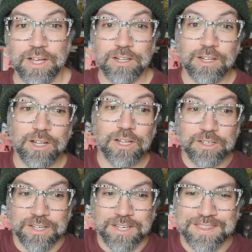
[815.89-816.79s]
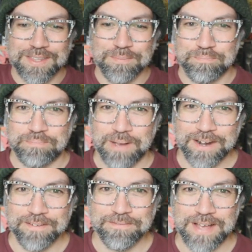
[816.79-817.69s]
Look at the
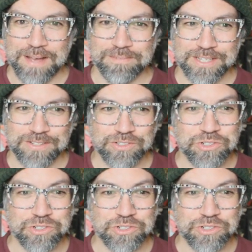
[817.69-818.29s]
Bear family's